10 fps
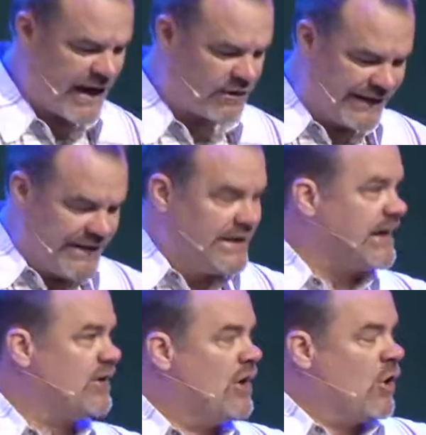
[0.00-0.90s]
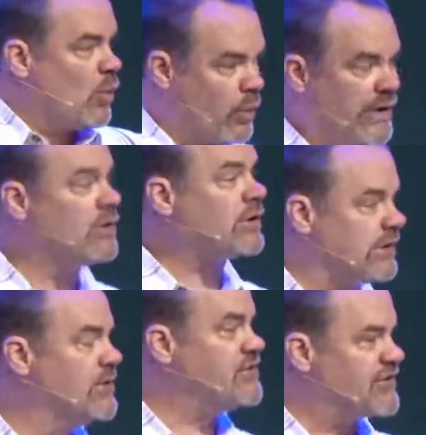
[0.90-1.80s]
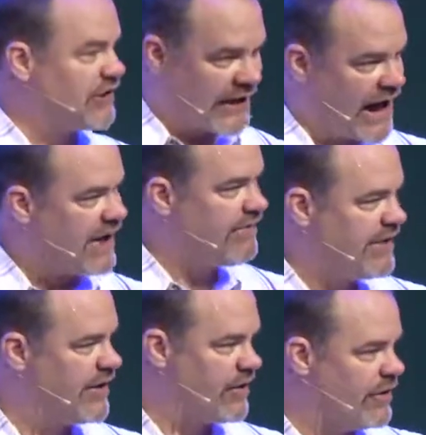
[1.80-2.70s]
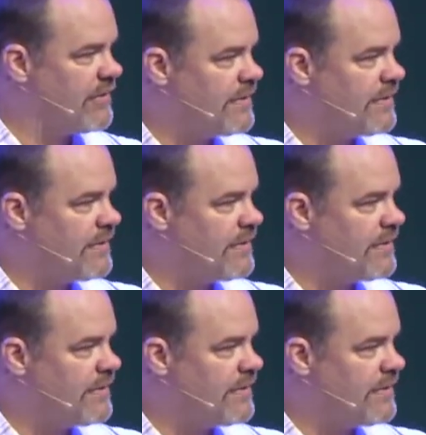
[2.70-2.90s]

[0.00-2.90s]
Now lean in real close alive here.